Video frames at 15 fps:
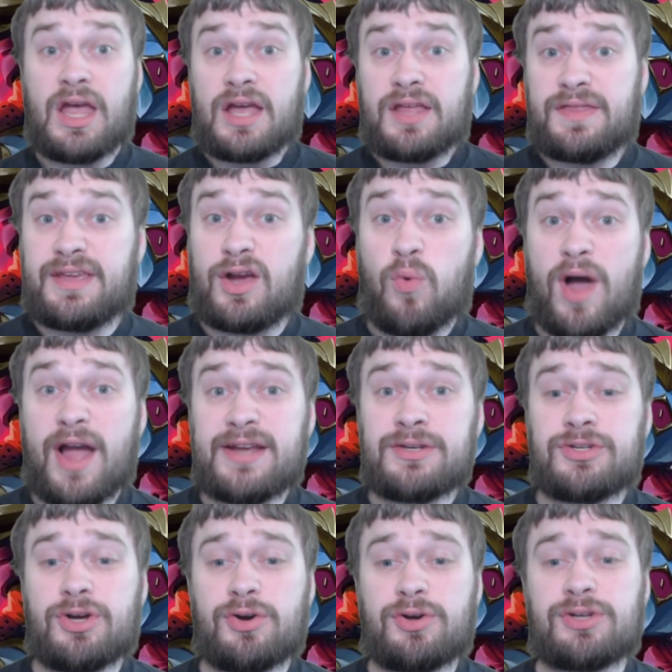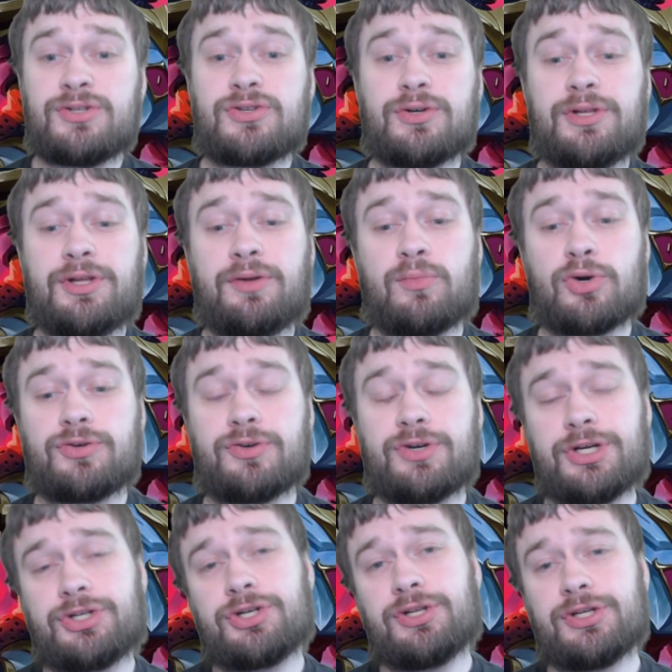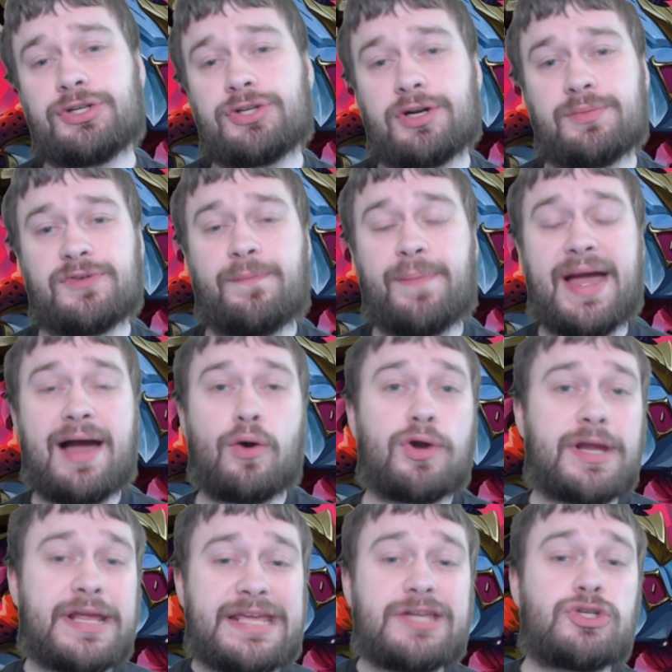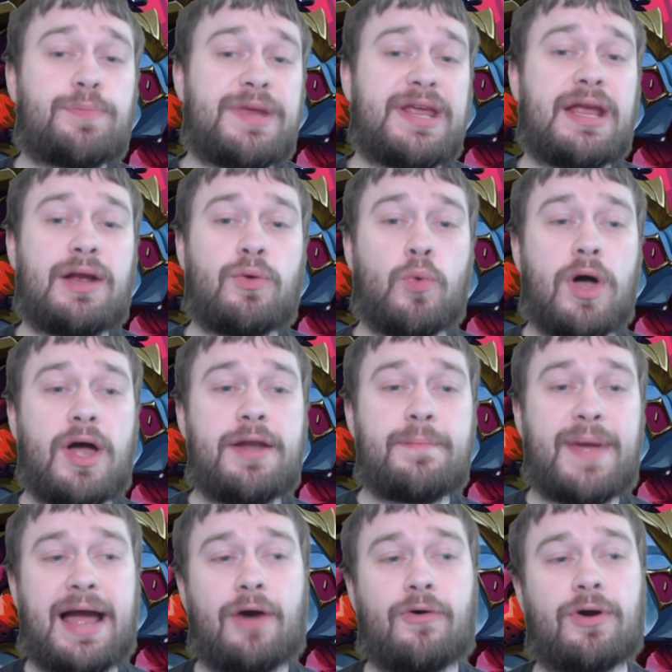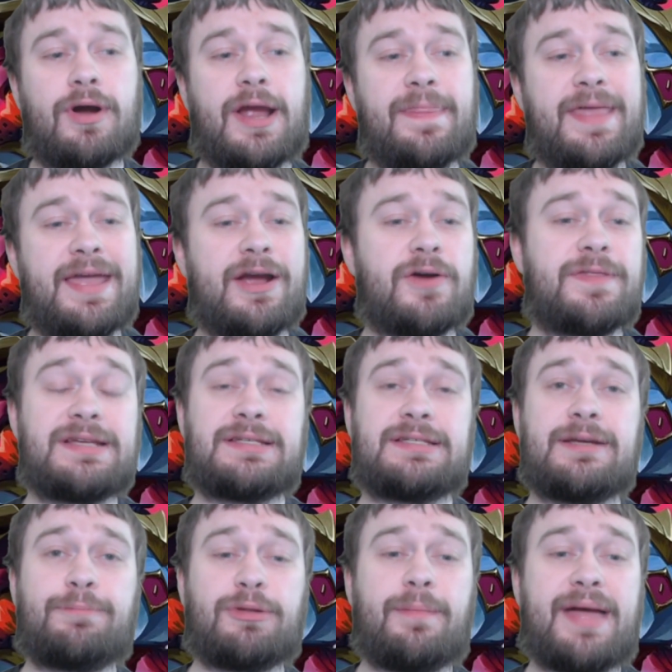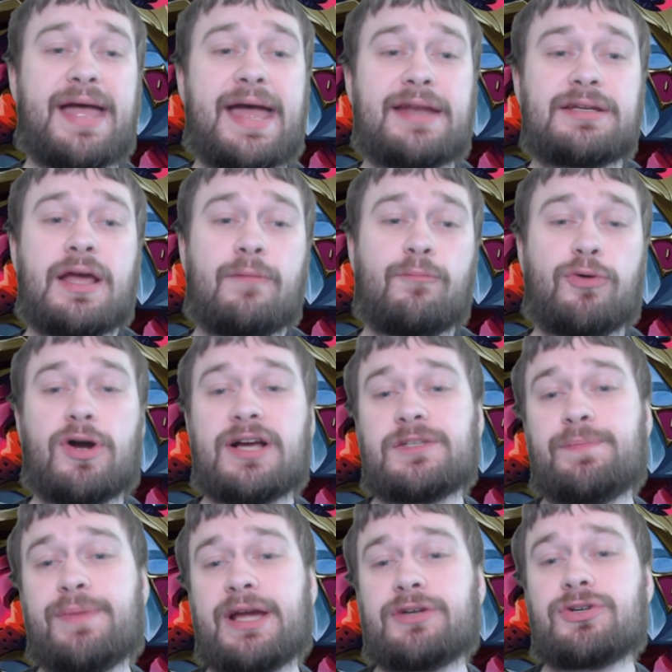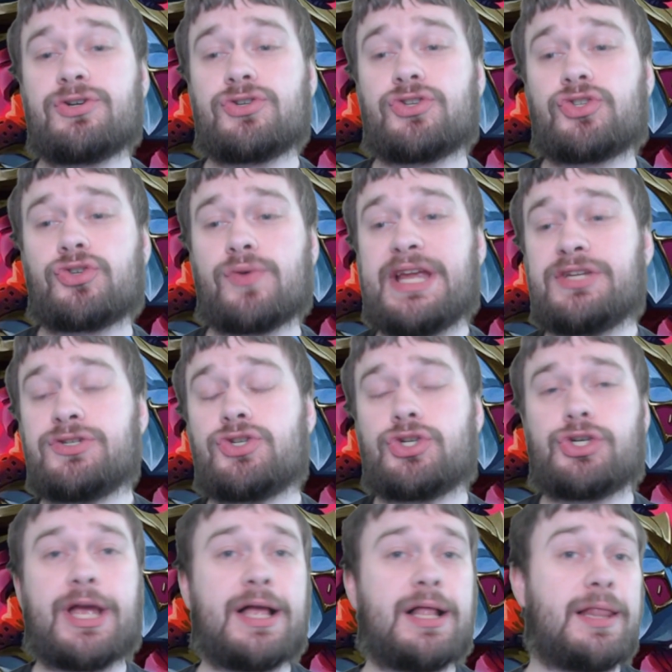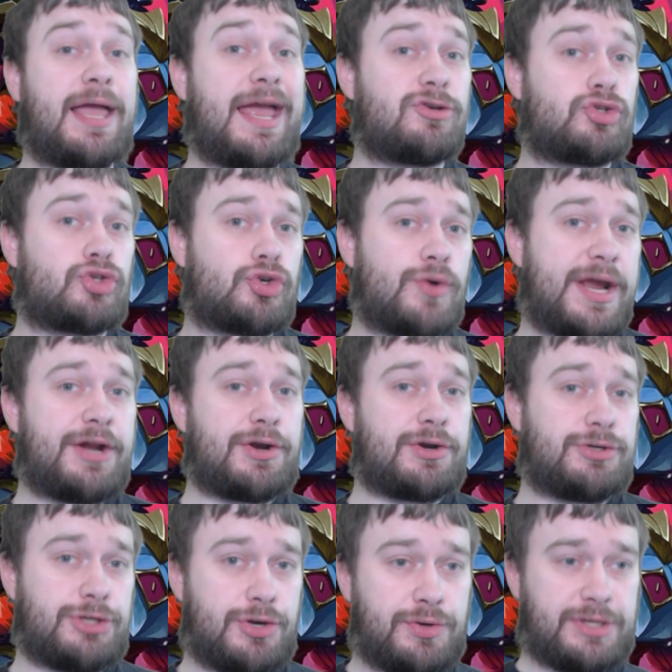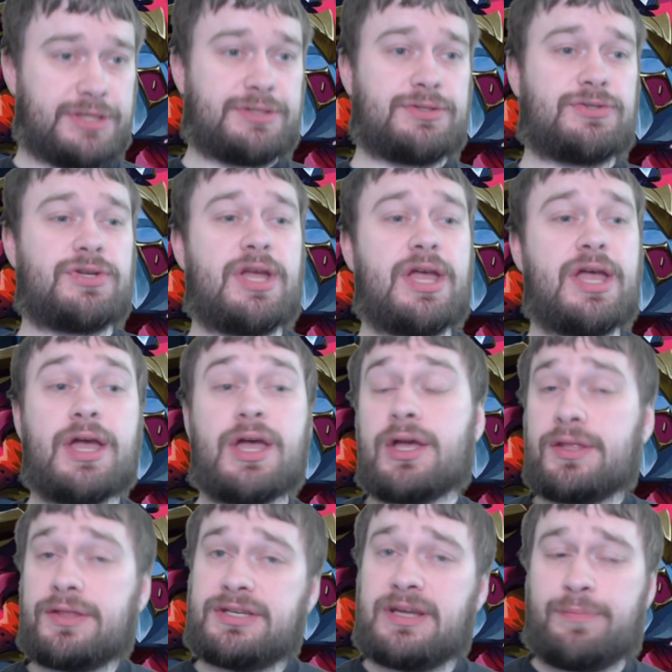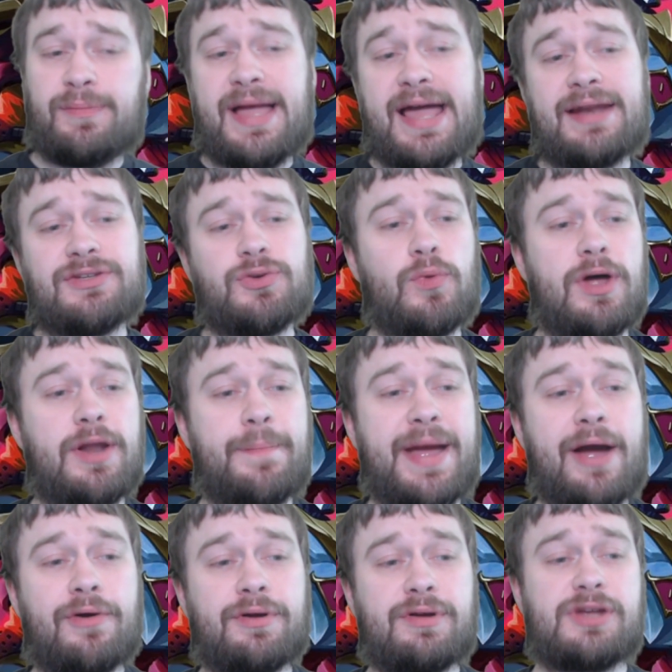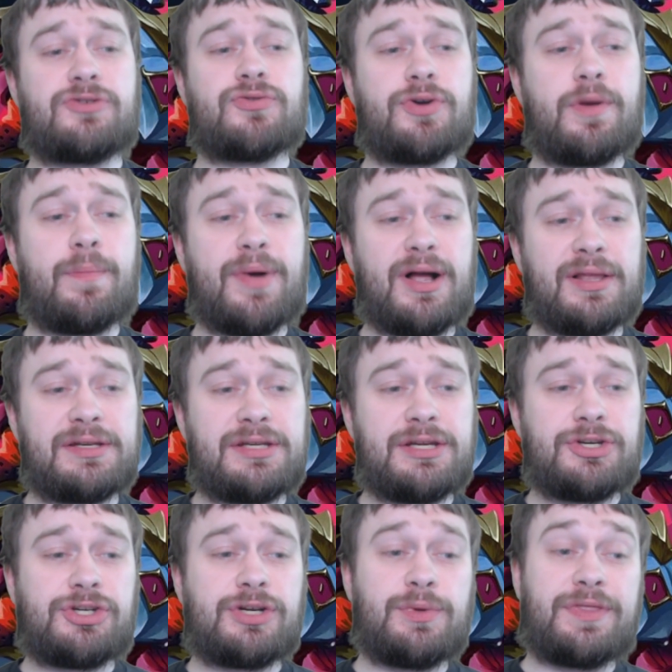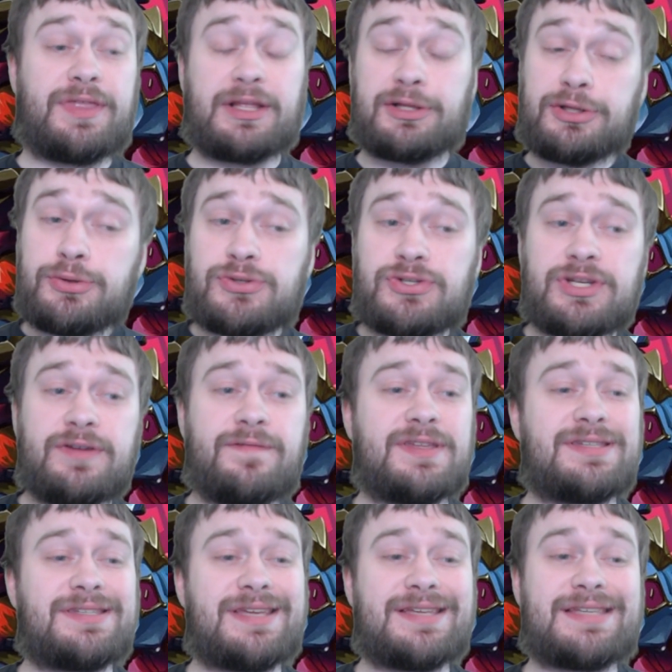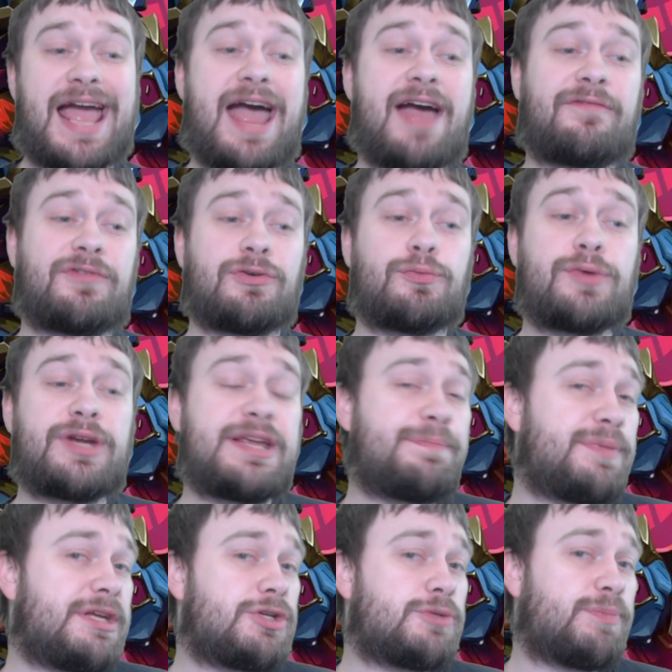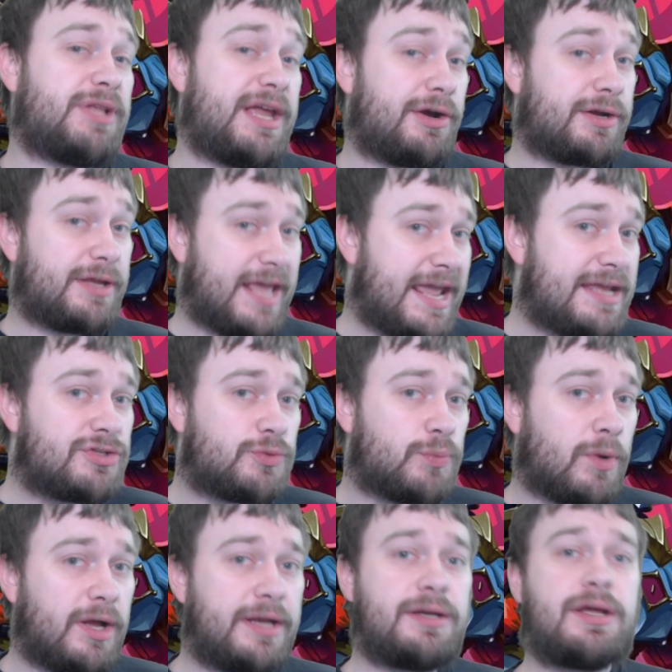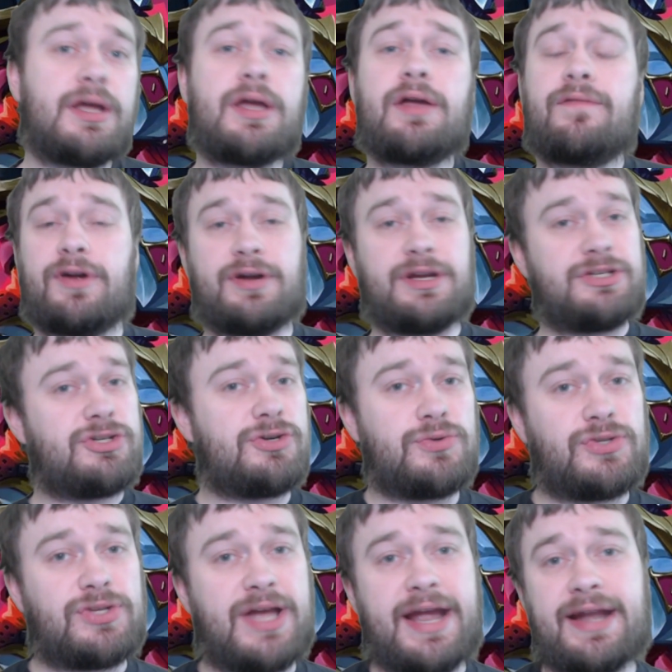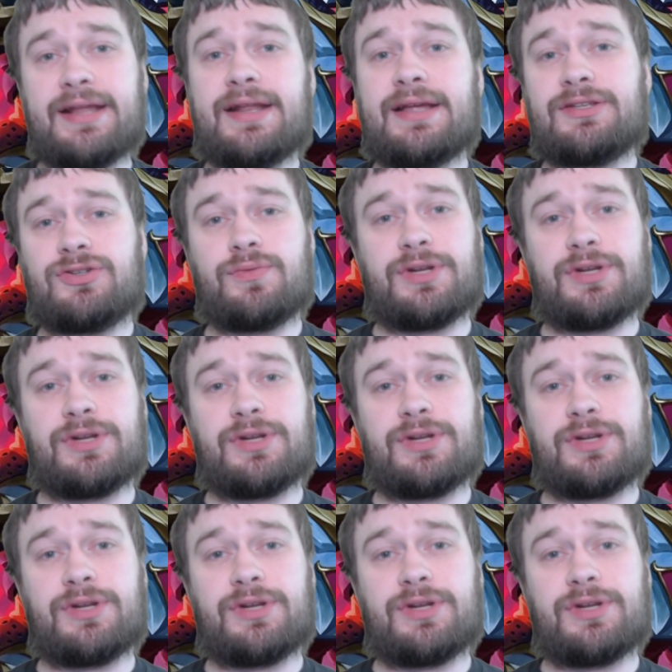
The Quadernillos tokens are a little more traditional in terms of power, each being 1 power, and they are the Diplomat, Prospector, Strange Shell, and Trader tokens. The Diplomat is a 1 power Gatruka politician with Elusive that says after reap, each player gains 1. Very two-sided, as you would